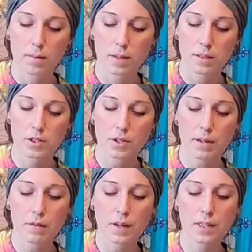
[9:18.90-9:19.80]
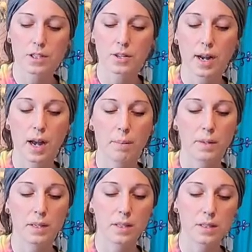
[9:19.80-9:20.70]
To try to find your
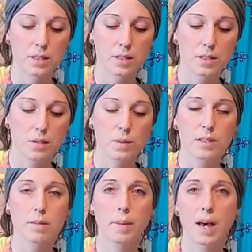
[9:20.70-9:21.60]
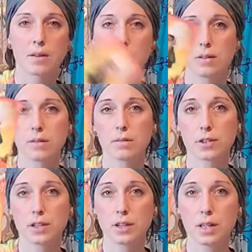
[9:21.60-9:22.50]
happiness, you went to battle for
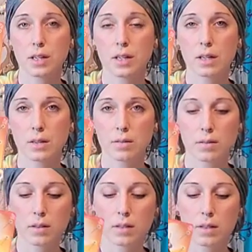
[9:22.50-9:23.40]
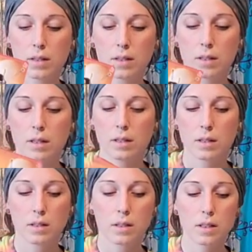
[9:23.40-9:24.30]
your healing.
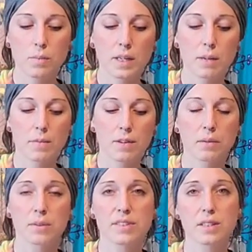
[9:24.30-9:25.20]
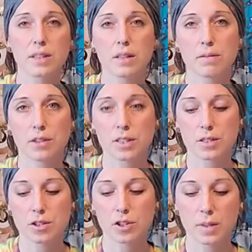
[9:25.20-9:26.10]
You became very resilient, very
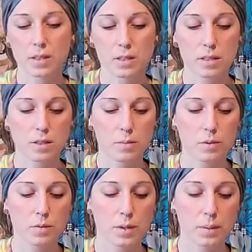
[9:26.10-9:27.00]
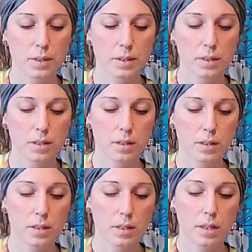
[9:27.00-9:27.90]
determined to move forward.
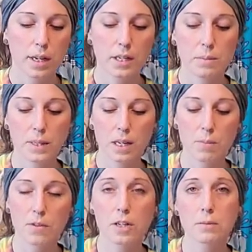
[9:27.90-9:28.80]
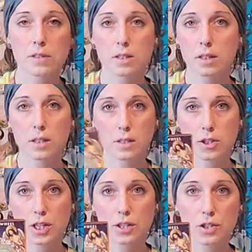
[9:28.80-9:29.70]
And you became very resilient to
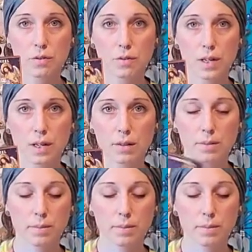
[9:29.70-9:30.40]
change your fate.